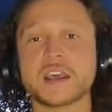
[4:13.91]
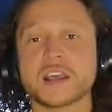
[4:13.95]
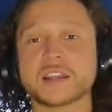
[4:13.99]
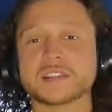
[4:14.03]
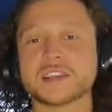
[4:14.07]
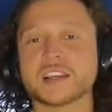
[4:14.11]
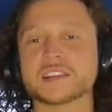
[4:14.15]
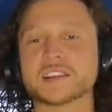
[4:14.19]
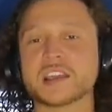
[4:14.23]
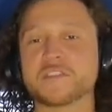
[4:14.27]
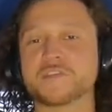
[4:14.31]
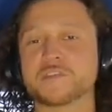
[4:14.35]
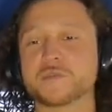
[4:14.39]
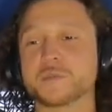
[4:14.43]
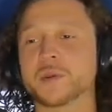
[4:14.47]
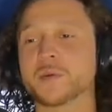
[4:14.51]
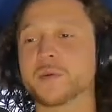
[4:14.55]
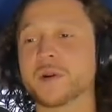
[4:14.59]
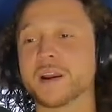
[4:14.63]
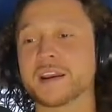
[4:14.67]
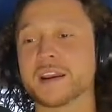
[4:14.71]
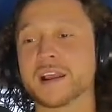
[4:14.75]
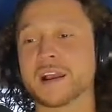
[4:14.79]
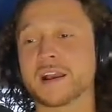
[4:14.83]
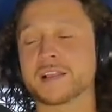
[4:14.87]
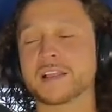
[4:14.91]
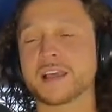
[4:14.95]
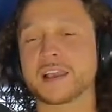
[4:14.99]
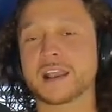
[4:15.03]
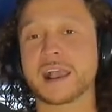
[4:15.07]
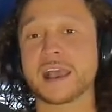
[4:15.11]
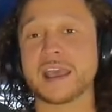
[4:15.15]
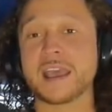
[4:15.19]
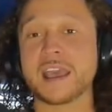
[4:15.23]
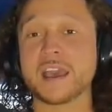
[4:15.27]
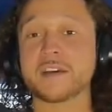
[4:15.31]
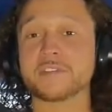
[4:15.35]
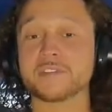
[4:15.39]
it's like that for me right now. Like
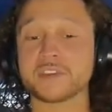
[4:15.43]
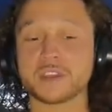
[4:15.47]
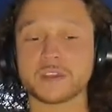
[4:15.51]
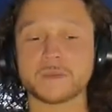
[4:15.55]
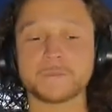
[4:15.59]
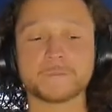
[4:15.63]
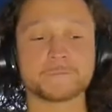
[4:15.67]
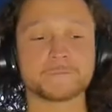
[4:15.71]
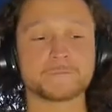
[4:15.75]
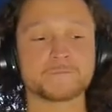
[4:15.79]
I haven't